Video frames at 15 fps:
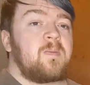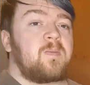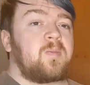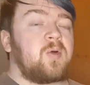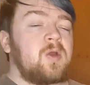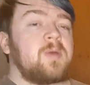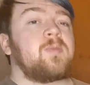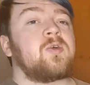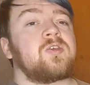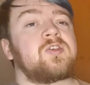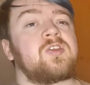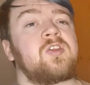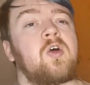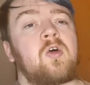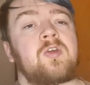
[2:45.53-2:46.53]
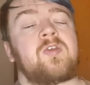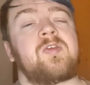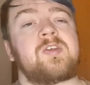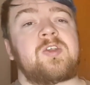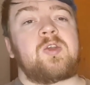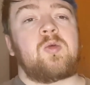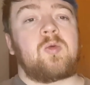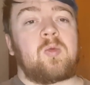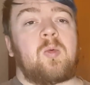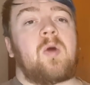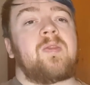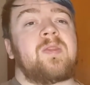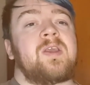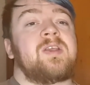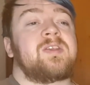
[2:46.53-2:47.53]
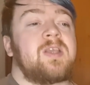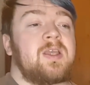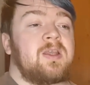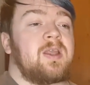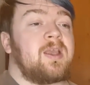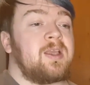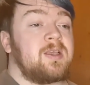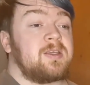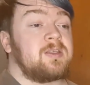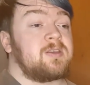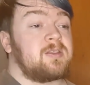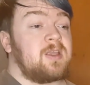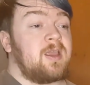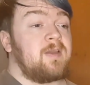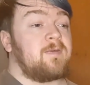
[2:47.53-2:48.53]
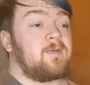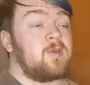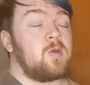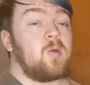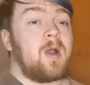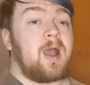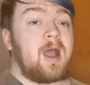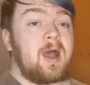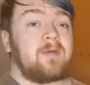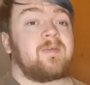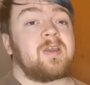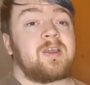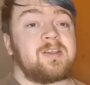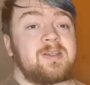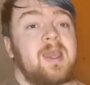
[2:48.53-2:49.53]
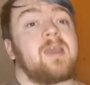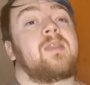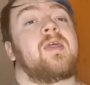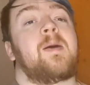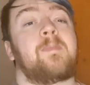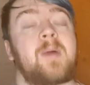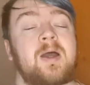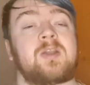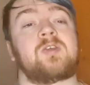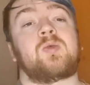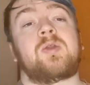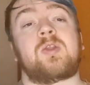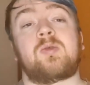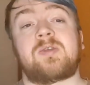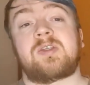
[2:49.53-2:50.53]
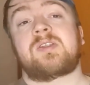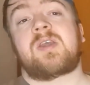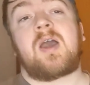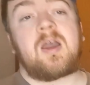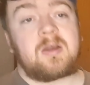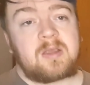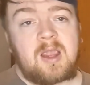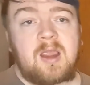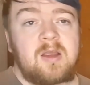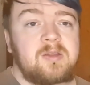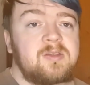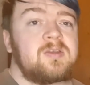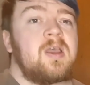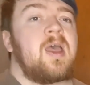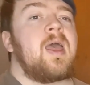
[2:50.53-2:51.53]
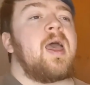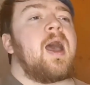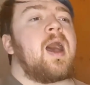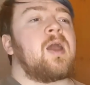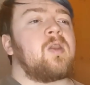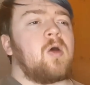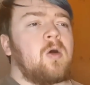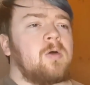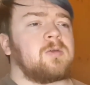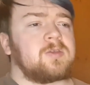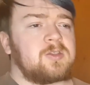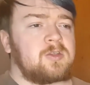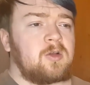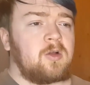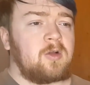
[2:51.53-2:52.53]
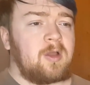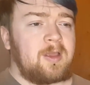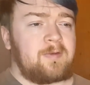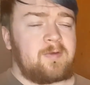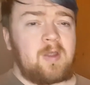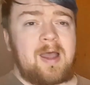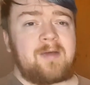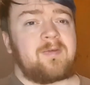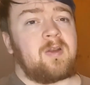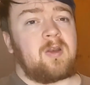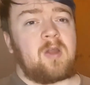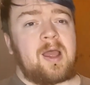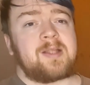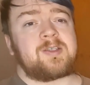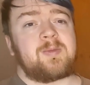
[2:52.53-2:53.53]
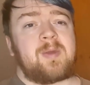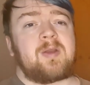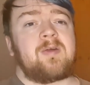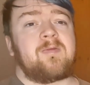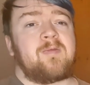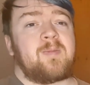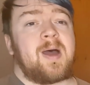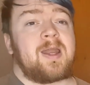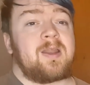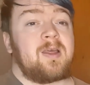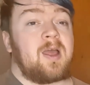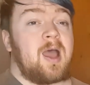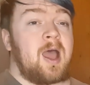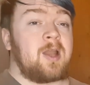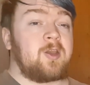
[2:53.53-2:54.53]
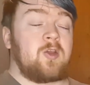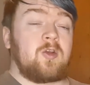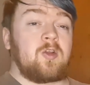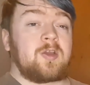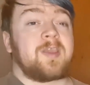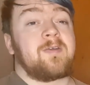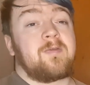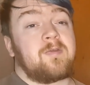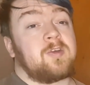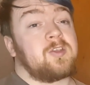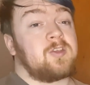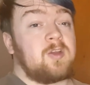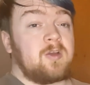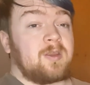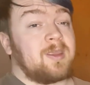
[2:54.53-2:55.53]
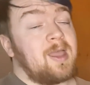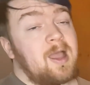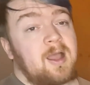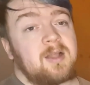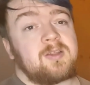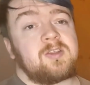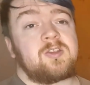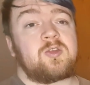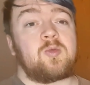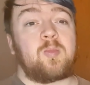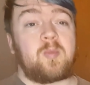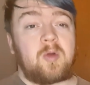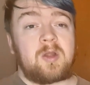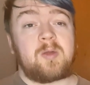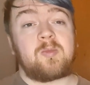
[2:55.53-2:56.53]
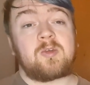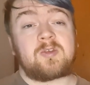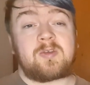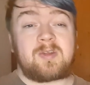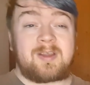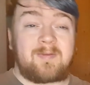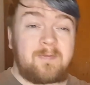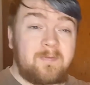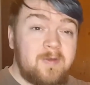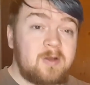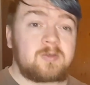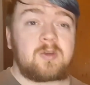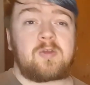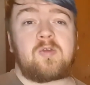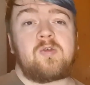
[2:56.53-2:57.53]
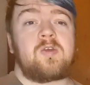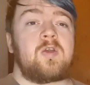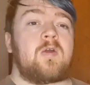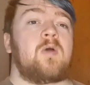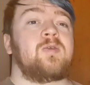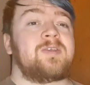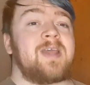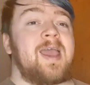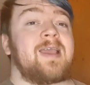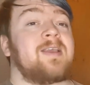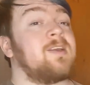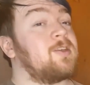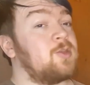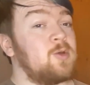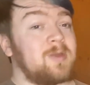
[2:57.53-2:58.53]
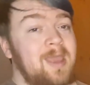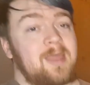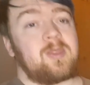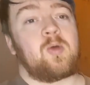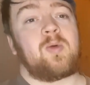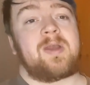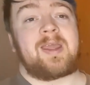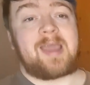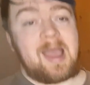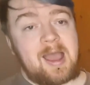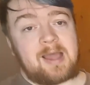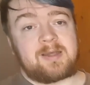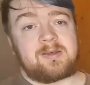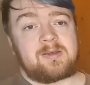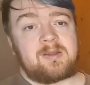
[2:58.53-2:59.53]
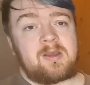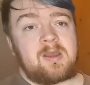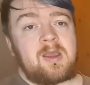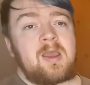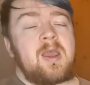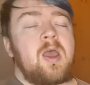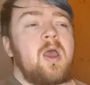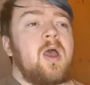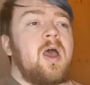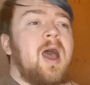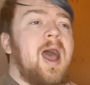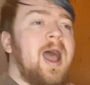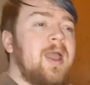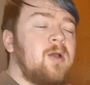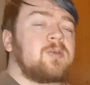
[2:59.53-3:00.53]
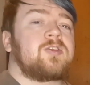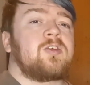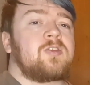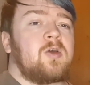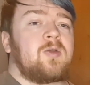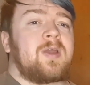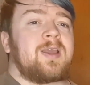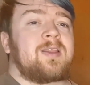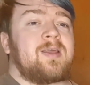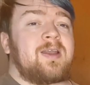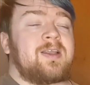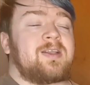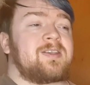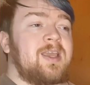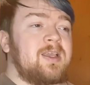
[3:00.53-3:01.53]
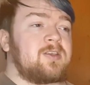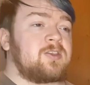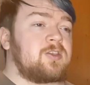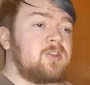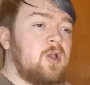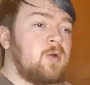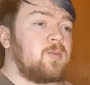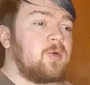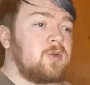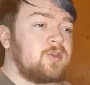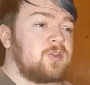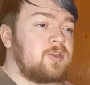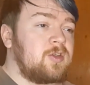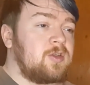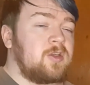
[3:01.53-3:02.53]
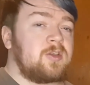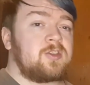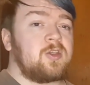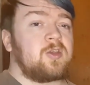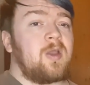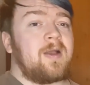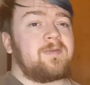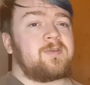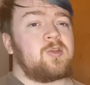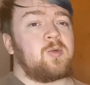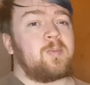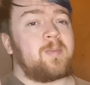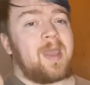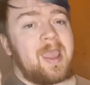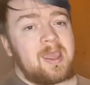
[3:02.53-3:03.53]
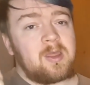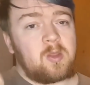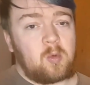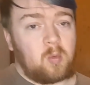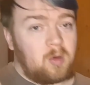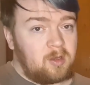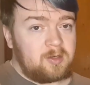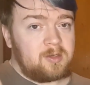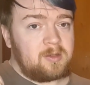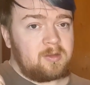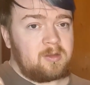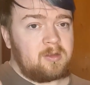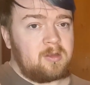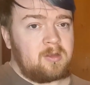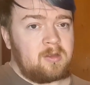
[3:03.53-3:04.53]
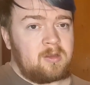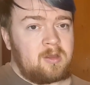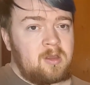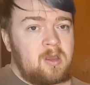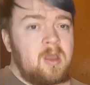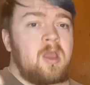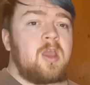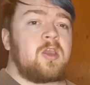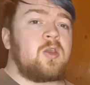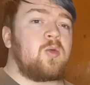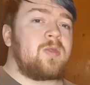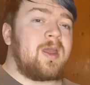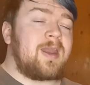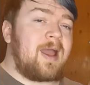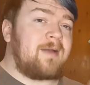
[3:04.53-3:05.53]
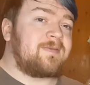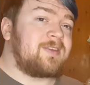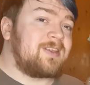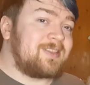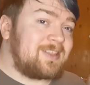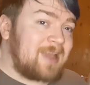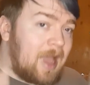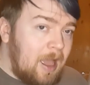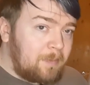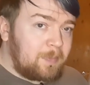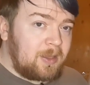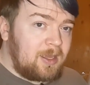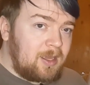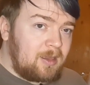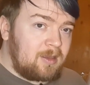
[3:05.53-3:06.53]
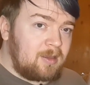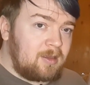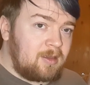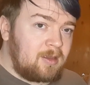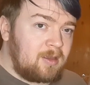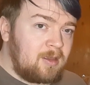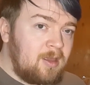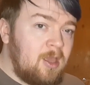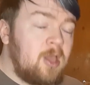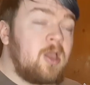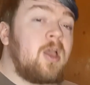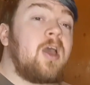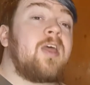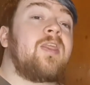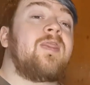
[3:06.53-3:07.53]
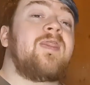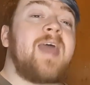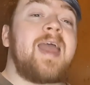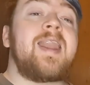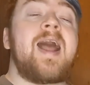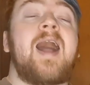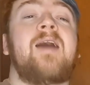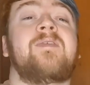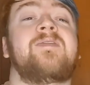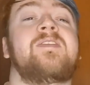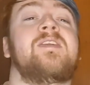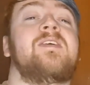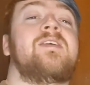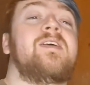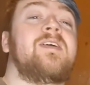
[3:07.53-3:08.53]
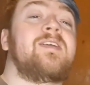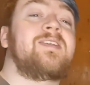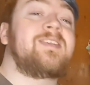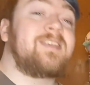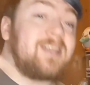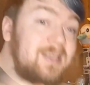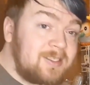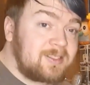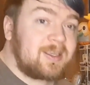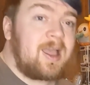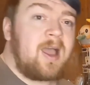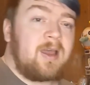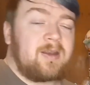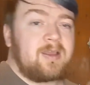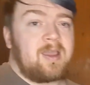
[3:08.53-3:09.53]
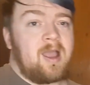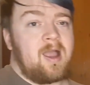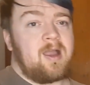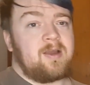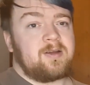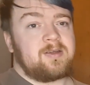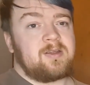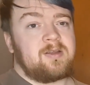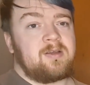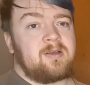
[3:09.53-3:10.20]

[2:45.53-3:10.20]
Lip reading: Pretty much the only reason you would want these in is if you are having a deck that matters when you discard cards, and also if you have a large amount of mana and you're looking for certain cards to pretty much filter through your own deck to get the winning hand. I also don't like that takes so much, so you have to pay the 1, you then have to tap it, then have to discard a card